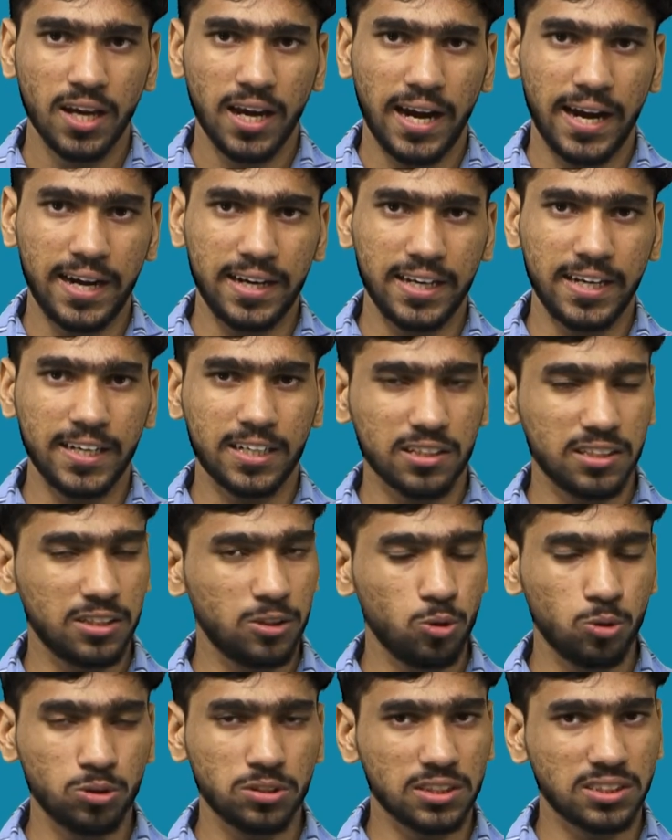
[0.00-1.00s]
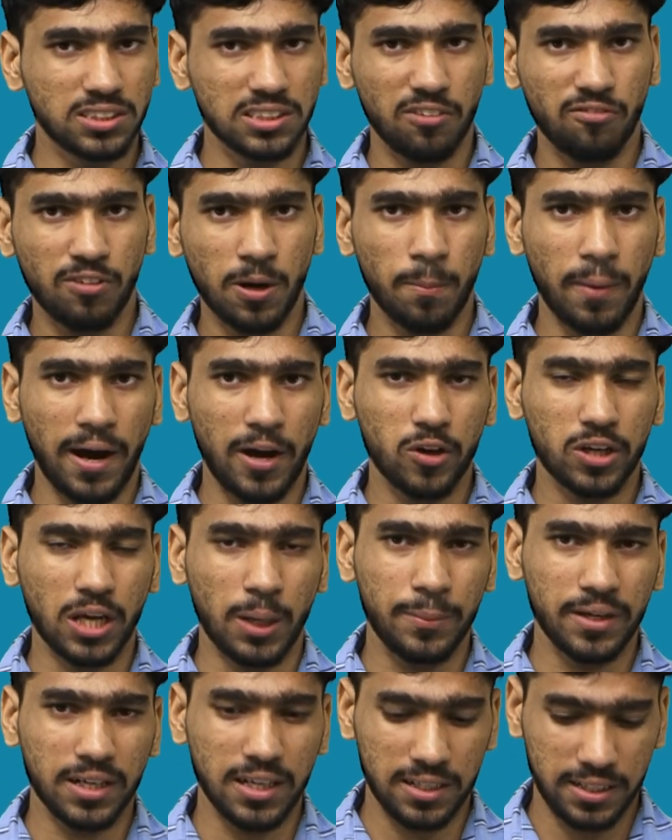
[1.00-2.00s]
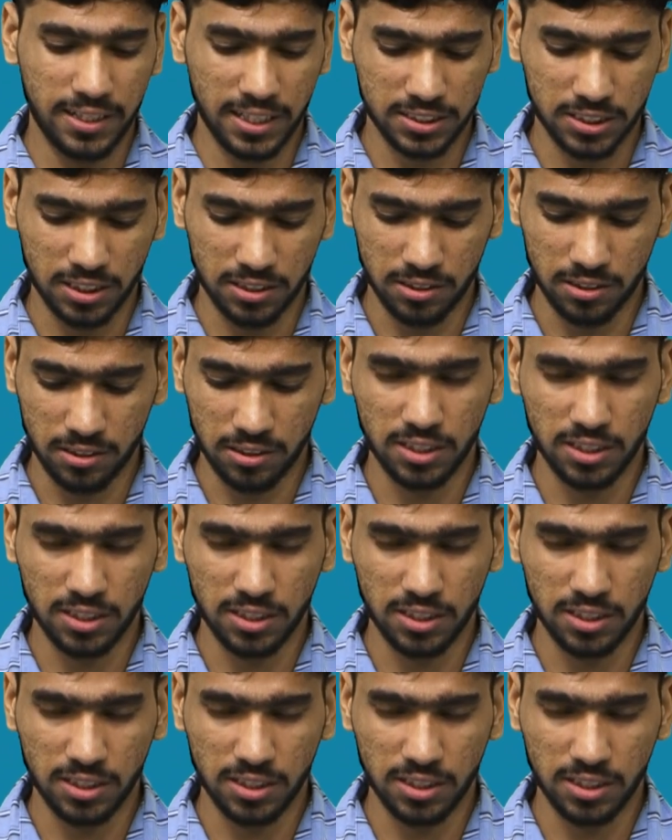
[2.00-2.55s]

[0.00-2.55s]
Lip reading: and it does a several biochemical reaction.